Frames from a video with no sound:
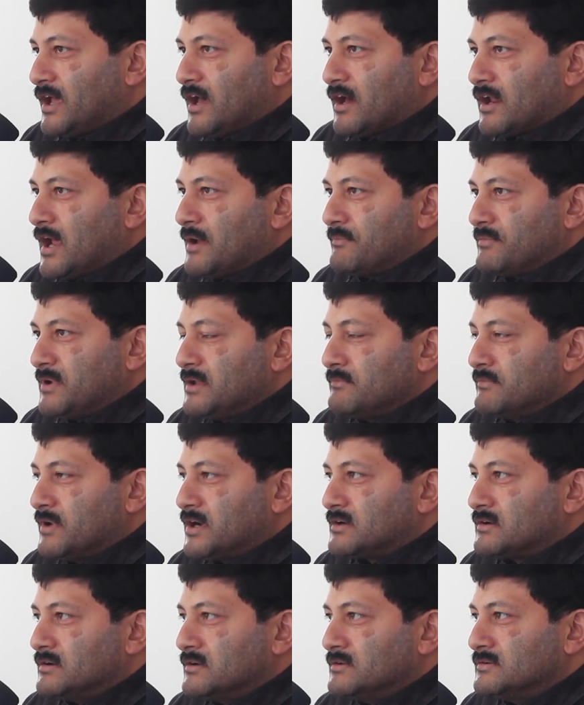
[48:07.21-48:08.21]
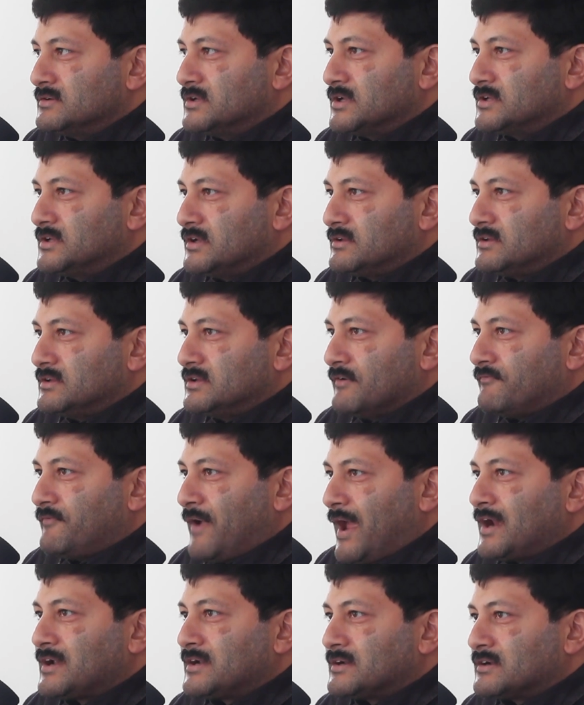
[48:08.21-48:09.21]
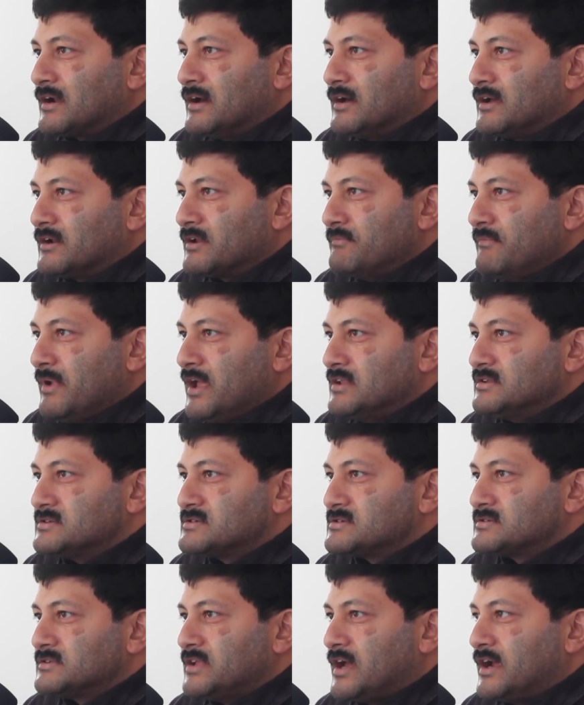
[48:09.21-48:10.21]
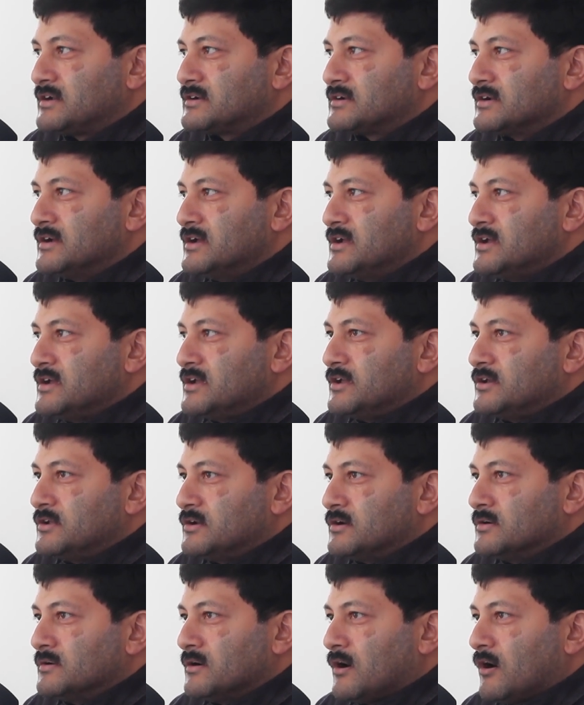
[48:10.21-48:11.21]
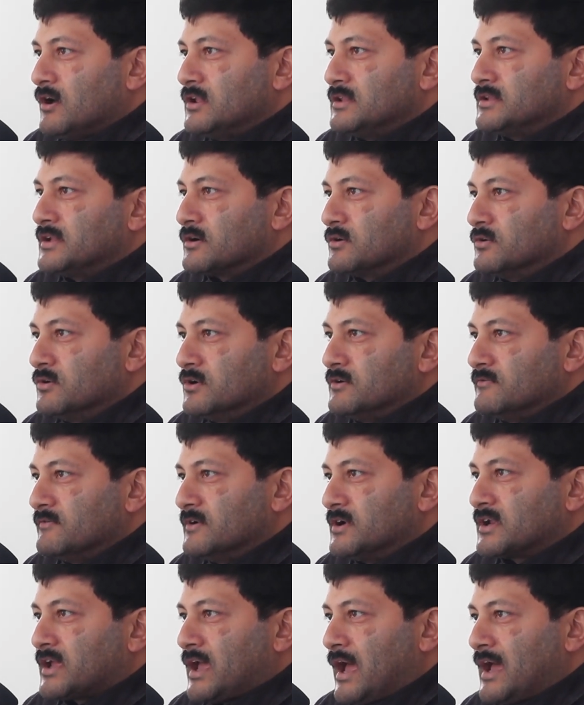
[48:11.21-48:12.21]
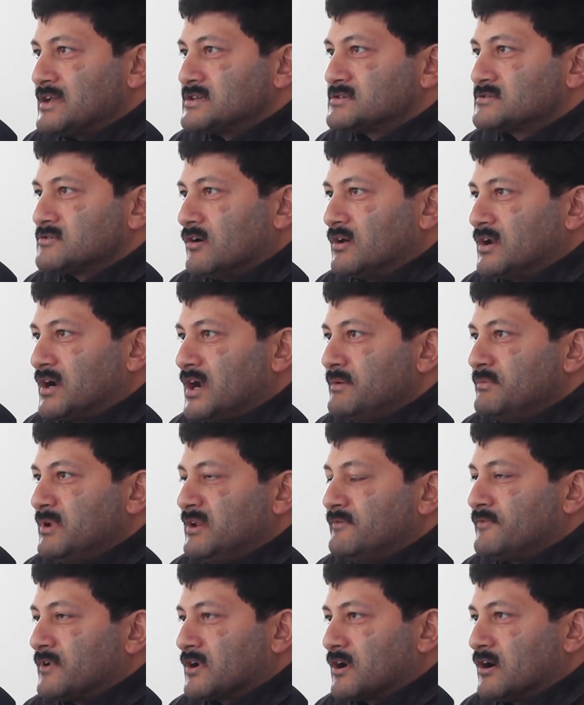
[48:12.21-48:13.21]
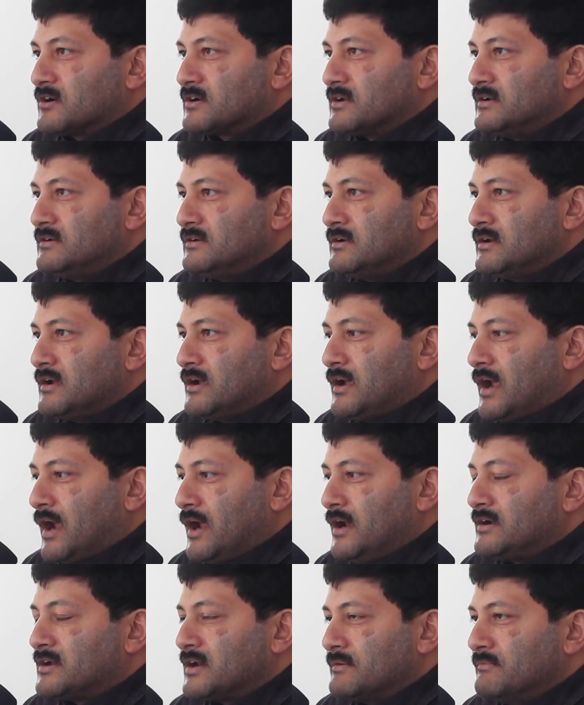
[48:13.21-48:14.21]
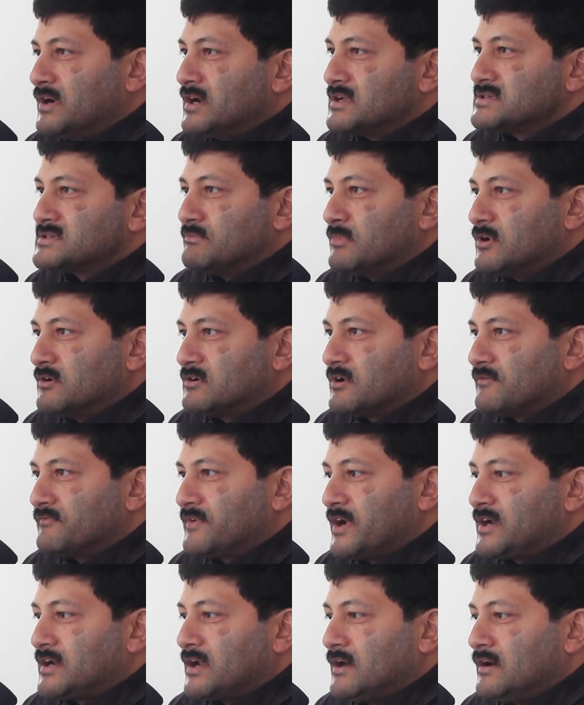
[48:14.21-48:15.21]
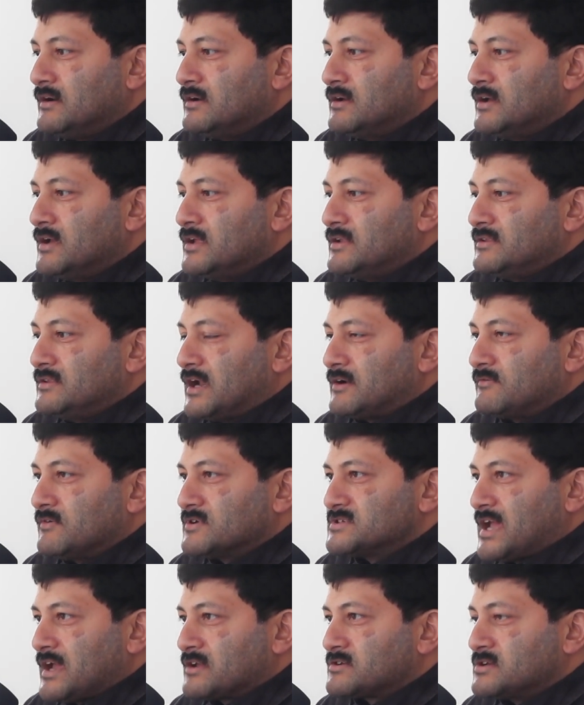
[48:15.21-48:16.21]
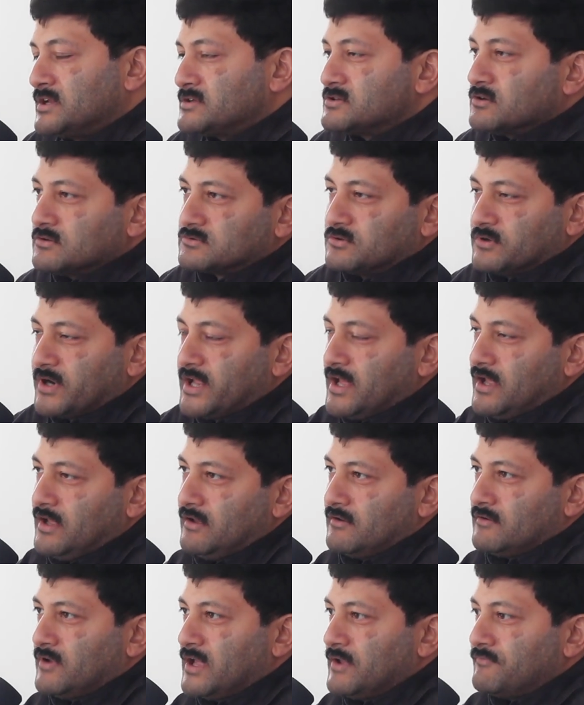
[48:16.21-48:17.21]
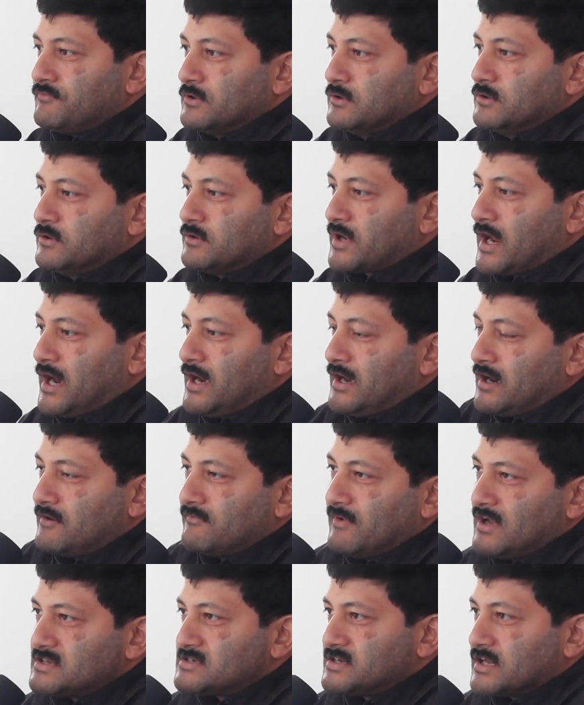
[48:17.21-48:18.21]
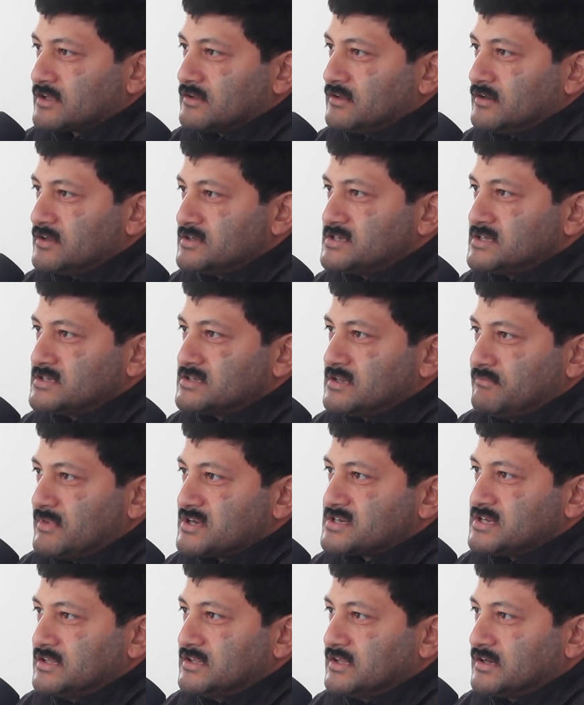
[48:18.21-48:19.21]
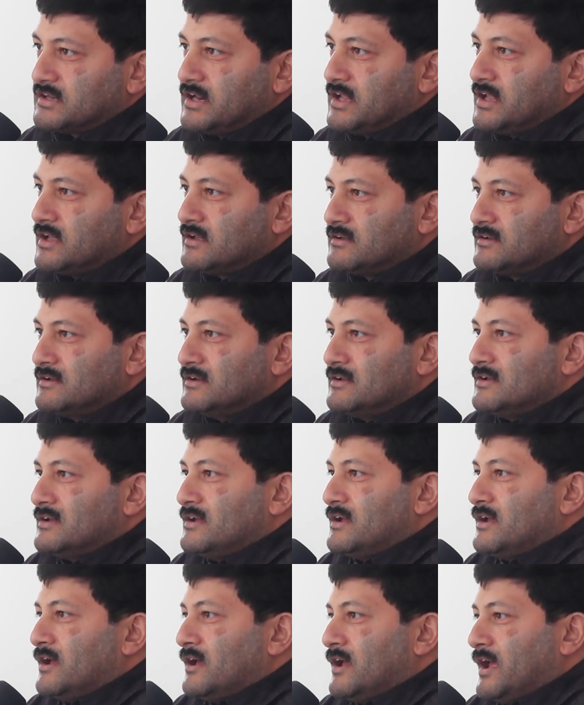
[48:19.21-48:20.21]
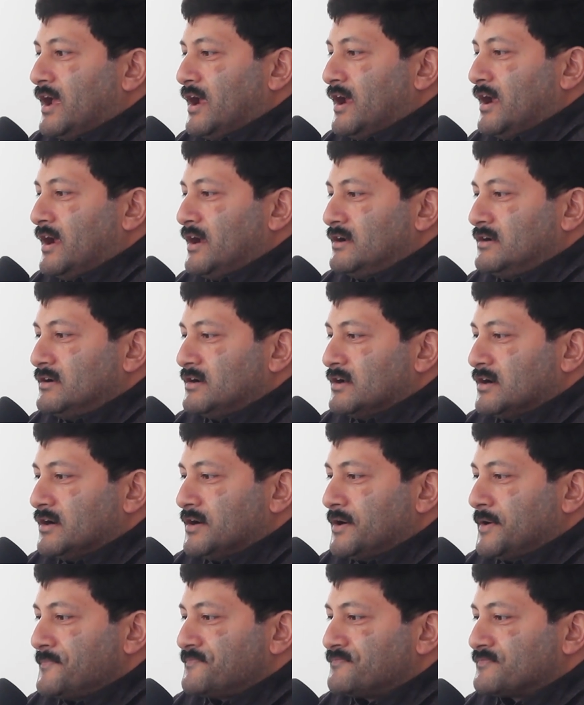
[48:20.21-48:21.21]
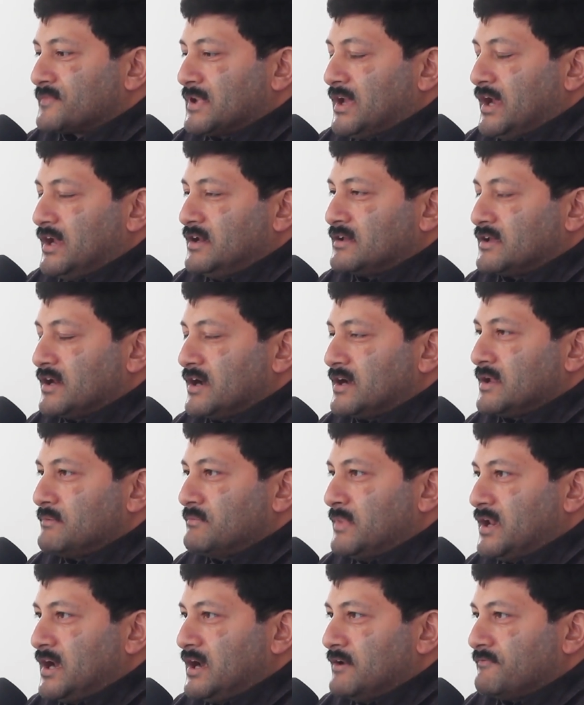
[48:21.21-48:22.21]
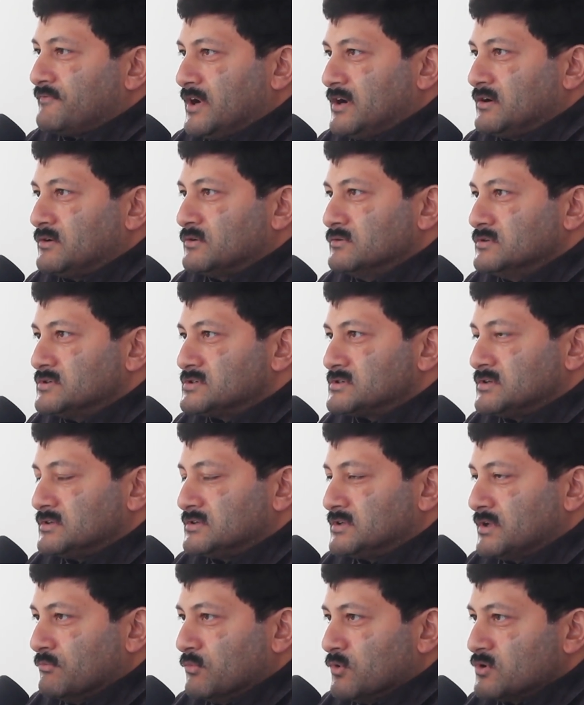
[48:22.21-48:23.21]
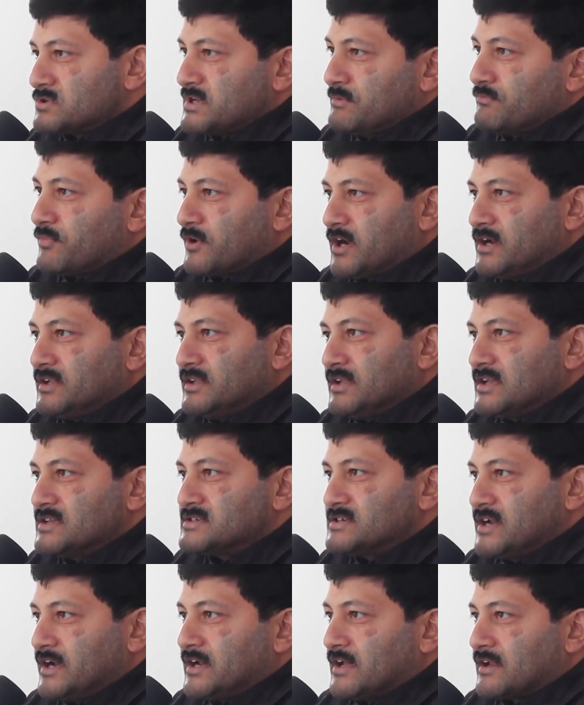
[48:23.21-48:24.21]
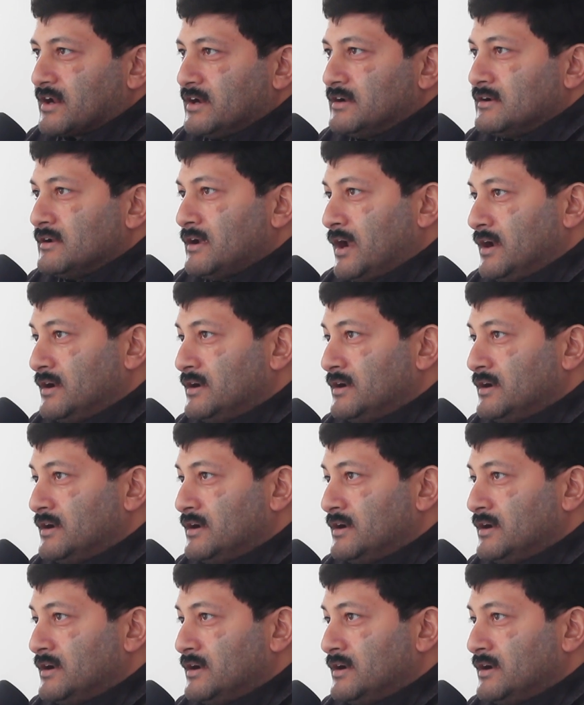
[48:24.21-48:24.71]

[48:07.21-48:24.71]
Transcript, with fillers: They are happening, but the fact remains that, you know, all the good work has already been forgotten and tremendous amount of data that was actually, so today, if you look at advanced technologies in machine learning and in creating many different tools, the most important thing is data, right?